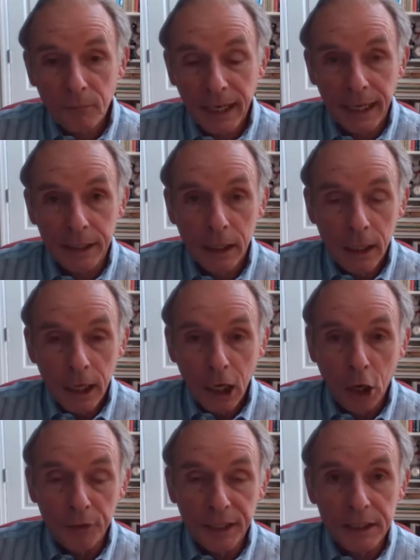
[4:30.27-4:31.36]
And
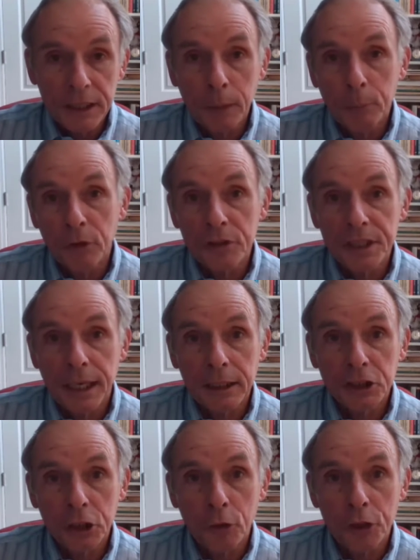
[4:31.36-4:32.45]
all the examples that I
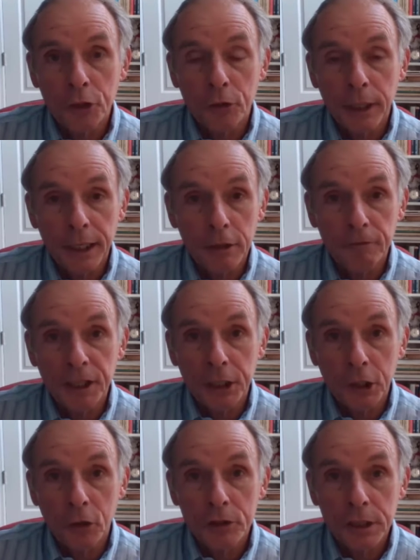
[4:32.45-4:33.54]
show you in the
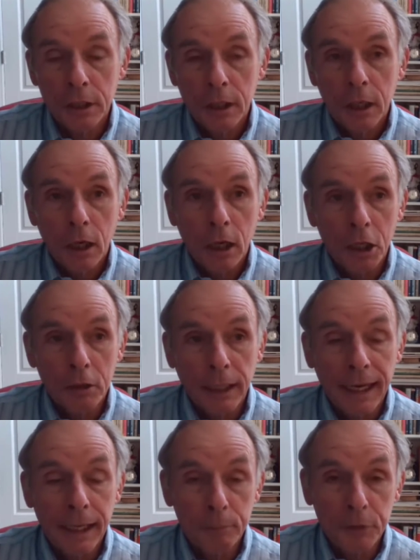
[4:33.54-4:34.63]
videos,
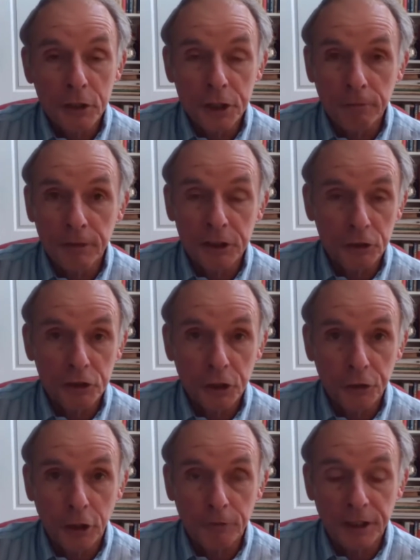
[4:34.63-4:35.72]
I am using Visual
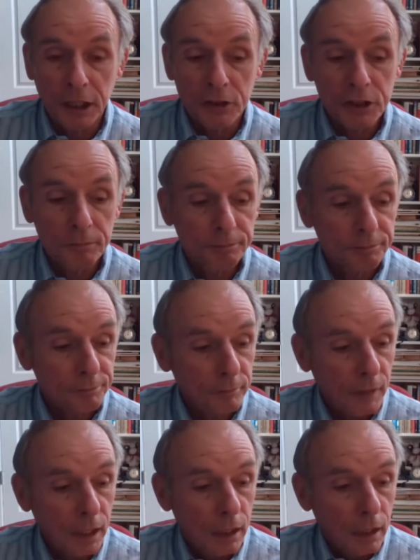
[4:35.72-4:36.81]
Studio for those.
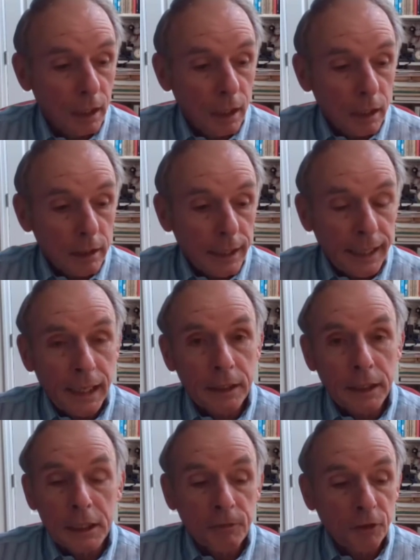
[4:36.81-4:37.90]

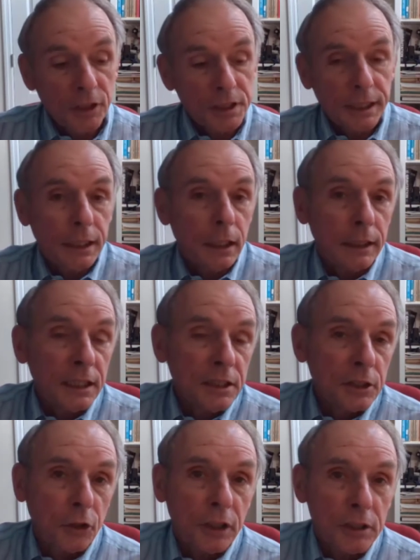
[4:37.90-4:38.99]
And as far as the
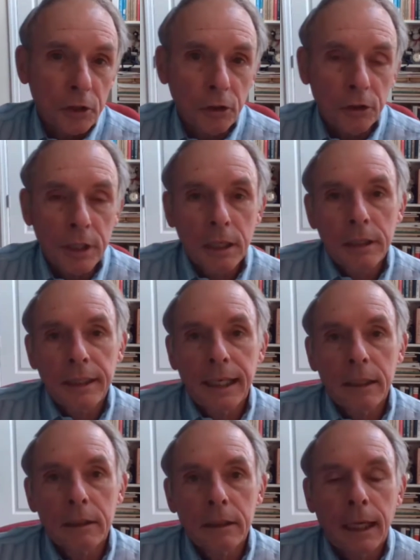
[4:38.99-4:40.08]
lessons are concerned,
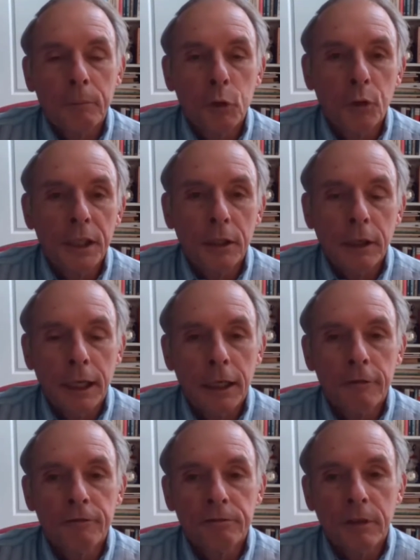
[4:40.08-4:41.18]
then I'm going to
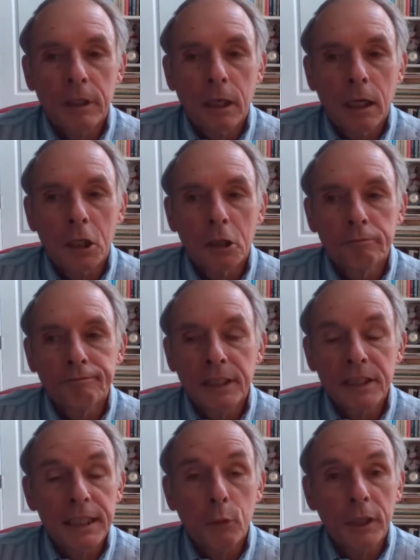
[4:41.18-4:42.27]
have
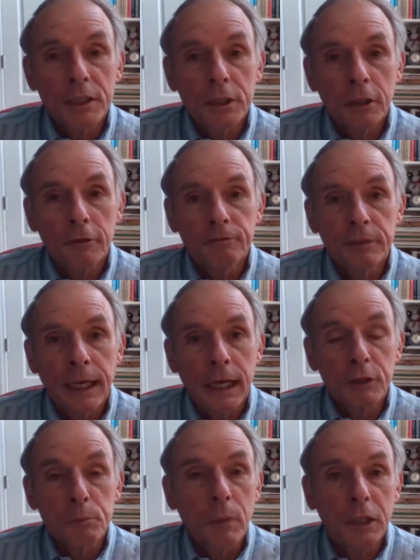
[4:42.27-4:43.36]
a sequence of
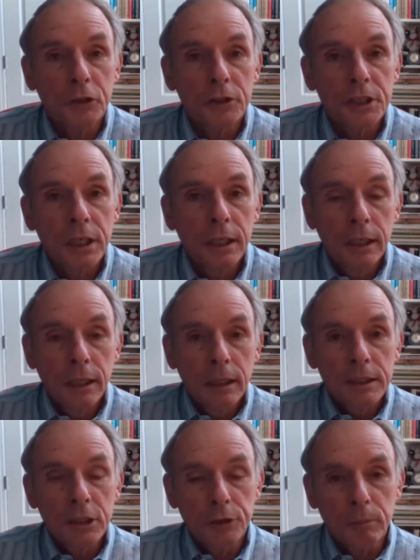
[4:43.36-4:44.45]
Canvas modules.
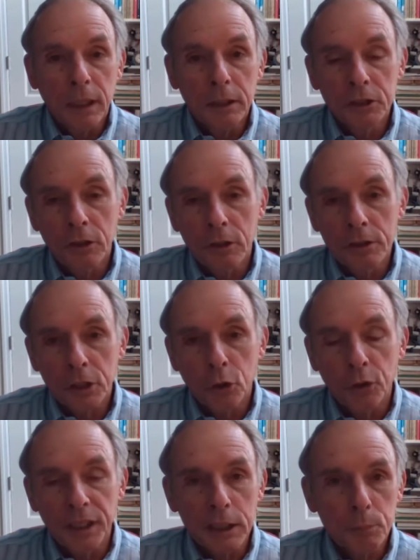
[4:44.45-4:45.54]
So the modules are
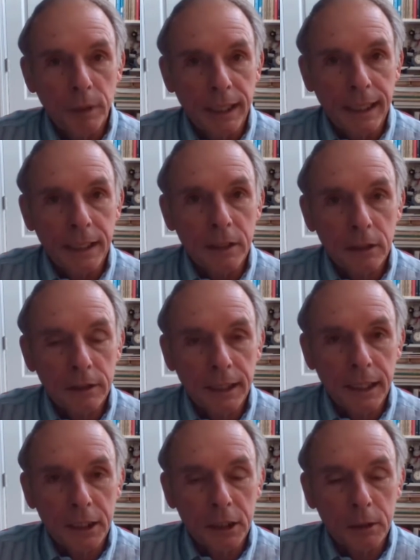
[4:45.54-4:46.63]
going to explain
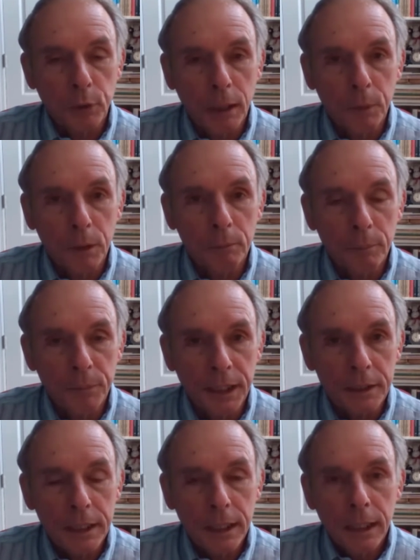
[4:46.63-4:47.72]
the problem a
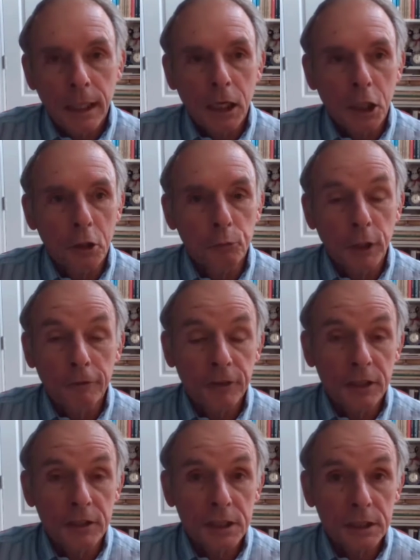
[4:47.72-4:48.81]
bit,
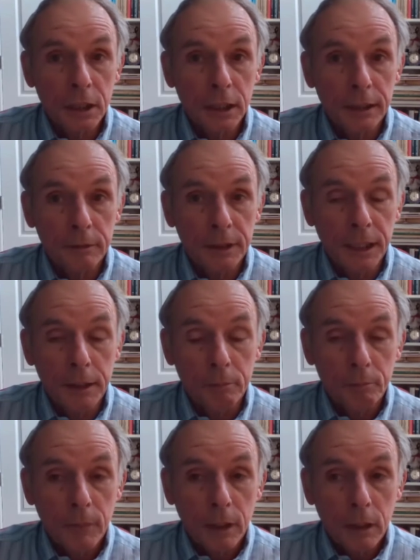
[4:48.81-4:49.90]
reference the
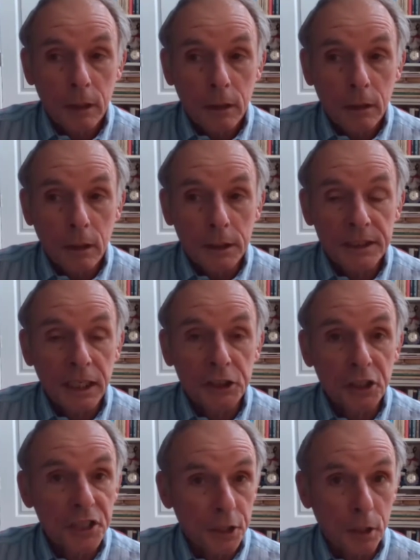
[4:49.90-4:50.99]

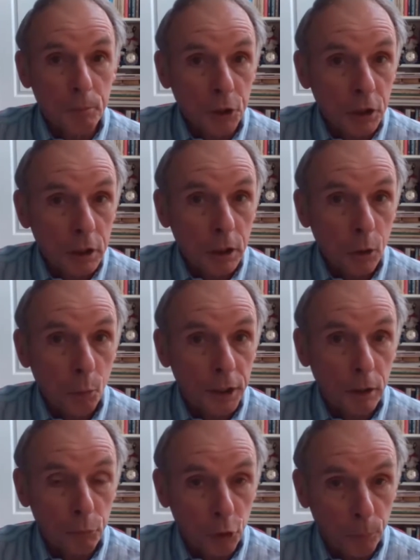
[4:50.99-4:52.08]
sections in the book
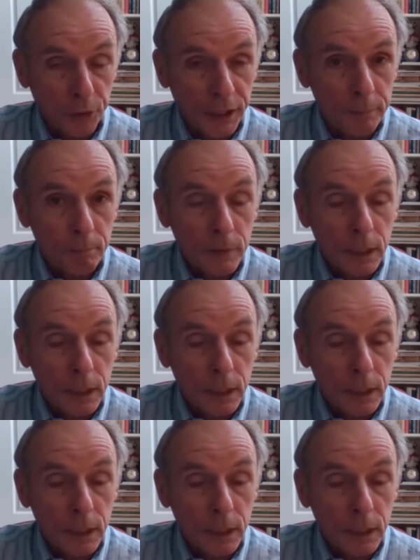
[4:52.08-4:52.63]
where appropriate,